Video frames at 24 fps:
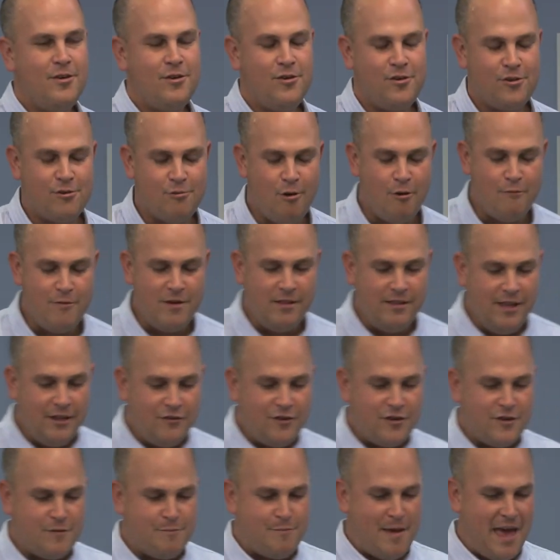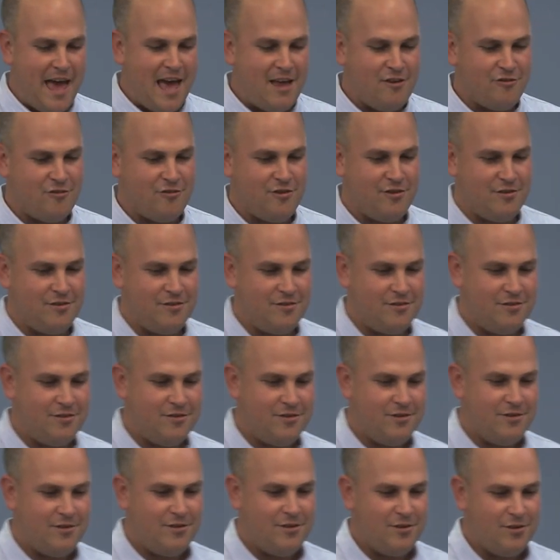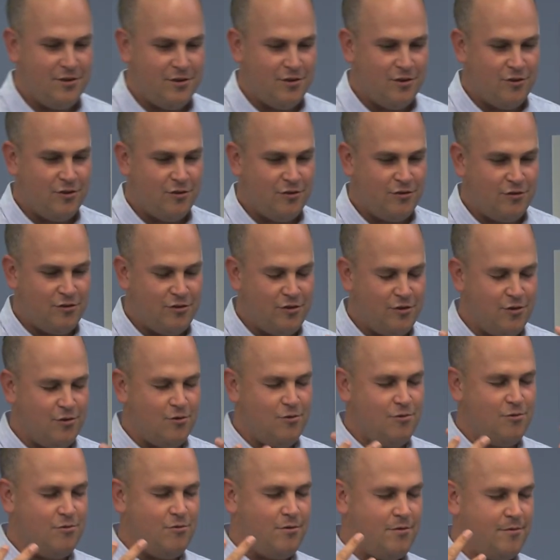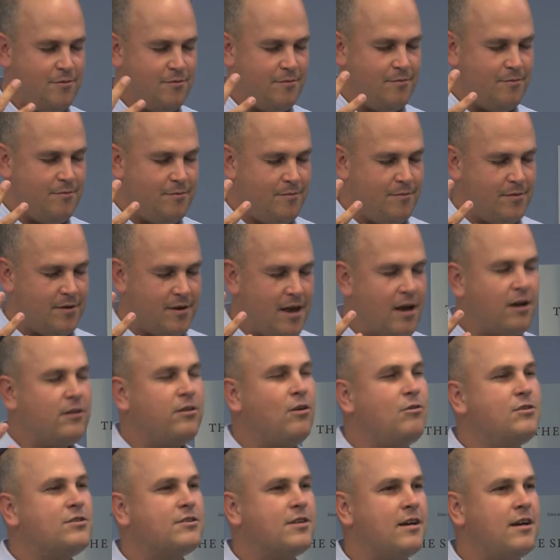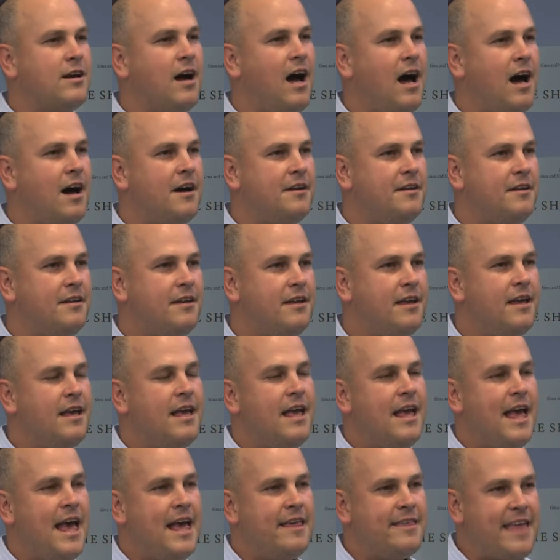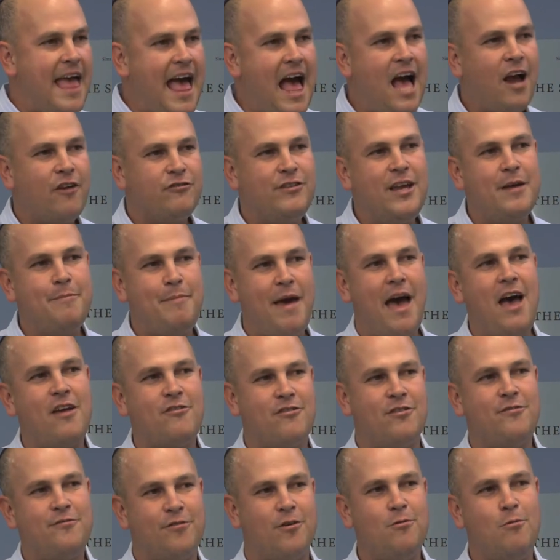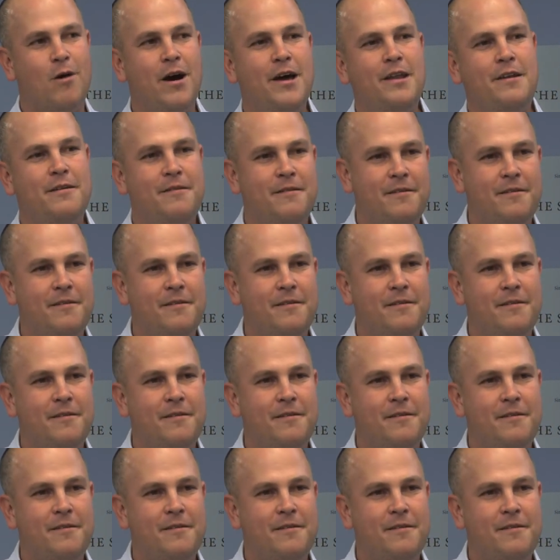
so our religious passion to get close to God is actually a passion for what?